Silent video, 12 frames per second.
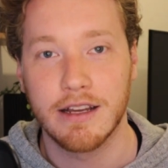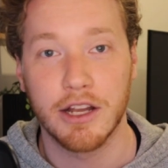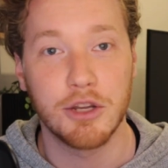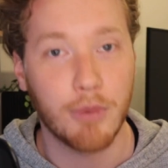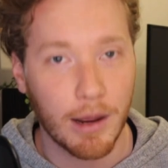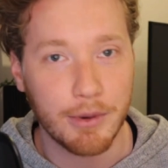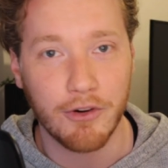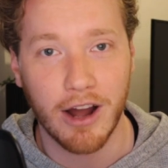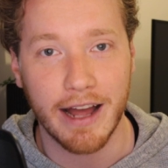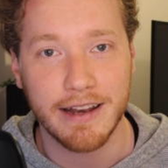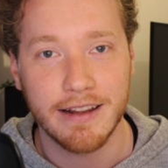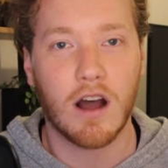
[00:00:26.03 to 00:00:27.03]
And you might be
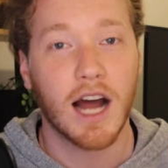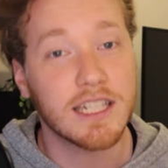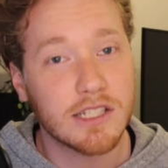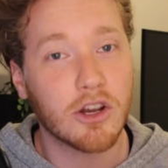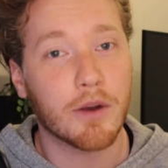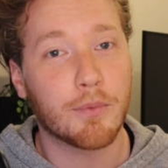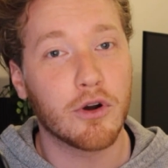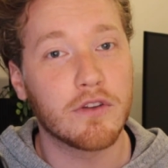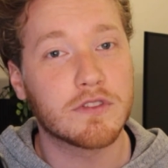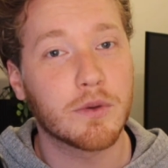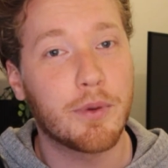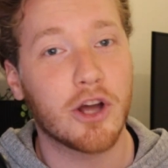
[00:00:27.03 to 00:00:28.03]
right. I just got
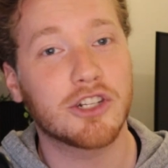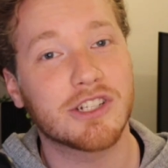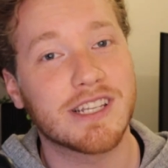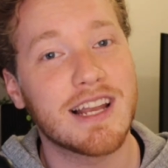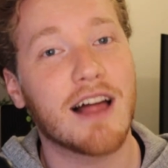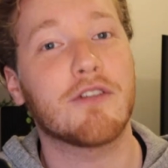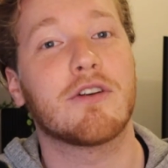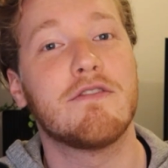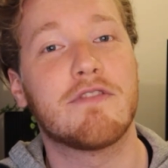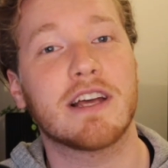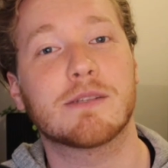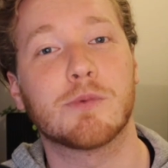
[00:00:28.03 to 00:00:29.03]
approved to purchase another
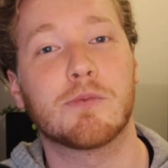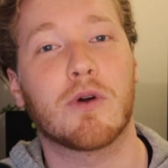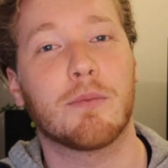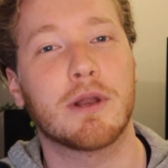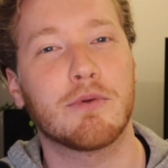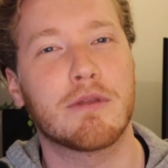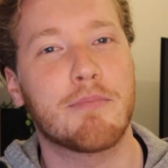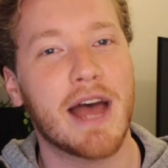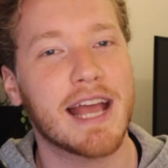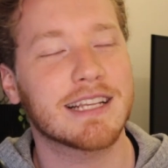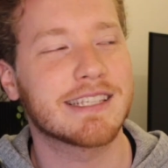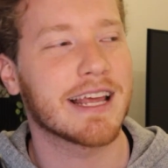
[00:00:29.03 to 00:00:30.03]
investment property with the
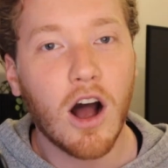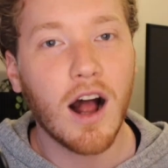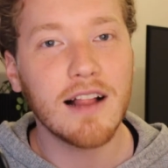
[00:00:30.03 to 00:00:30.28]
banks.